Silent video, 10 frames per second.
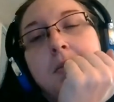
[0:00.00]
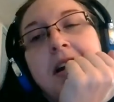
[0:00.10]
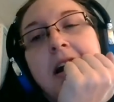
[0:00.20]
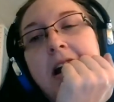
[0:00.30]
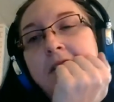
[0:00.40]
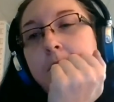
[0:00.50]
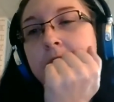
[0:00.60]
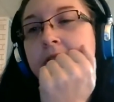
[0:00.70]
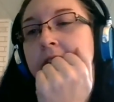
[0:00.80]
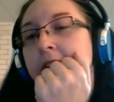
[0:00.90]
the way, I haven't
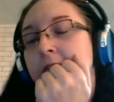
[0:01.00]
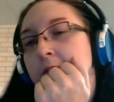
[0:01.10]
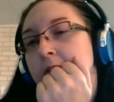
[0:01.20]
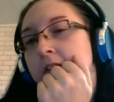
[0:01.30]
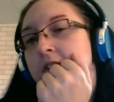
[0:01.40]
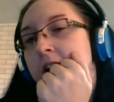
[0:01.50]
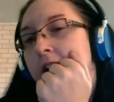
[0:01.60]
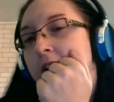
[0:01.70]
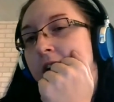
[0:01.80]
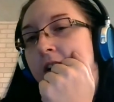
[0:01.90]
been ignoring the
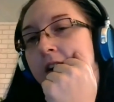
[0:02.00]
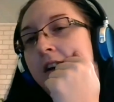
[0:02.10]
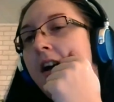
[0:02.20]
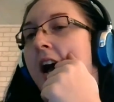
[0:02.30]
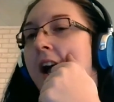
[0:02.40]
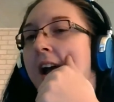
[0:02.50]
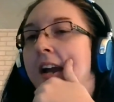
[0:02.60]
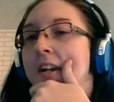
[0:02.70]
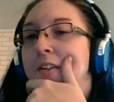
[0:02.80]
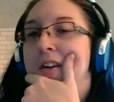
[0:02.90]
chat.
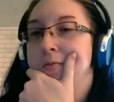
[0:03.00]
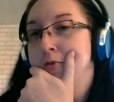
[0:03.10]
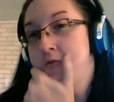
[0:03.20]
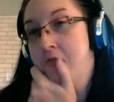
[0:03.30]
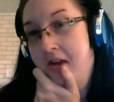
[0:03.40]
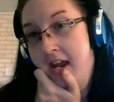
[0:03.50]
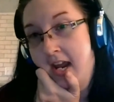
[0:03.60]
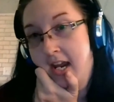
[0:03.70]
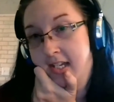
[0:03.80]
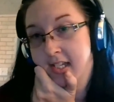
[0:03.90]
Hi, you have moo
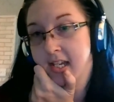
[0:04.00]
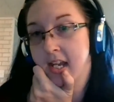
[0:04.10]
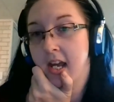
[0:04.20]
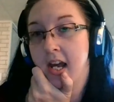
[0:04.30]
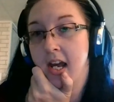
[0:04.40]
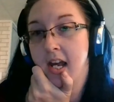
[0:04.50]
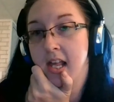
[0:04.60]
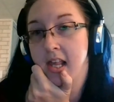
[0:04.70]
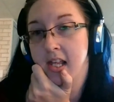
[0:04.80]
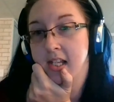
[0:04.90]
face. Hi,
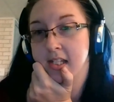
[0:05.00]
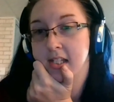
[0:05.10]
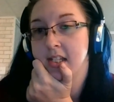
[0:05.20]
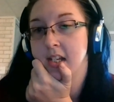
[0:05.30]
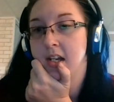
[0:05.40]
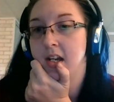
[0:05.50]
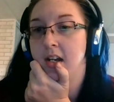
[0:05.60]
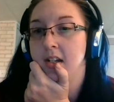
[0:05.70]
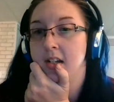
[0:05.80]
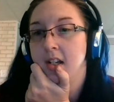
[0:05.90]
Alyssa.